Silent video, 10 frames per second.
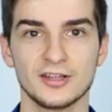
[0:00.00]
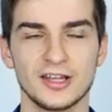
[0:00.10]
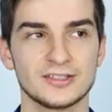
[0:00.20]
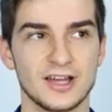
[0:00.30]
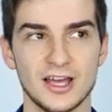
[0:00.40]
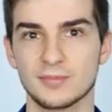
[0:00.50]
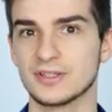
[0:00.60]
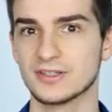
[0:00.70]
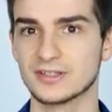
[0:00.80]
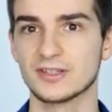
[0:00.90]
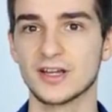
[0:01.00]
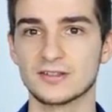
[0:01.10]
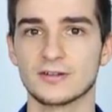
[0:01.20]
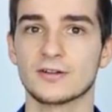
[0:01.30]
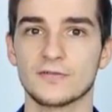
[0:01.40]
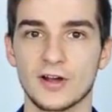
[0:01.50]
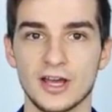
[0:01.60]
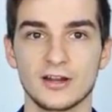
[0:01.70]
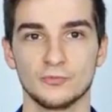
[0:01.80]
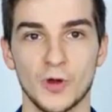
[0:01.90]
that's IP68 certified?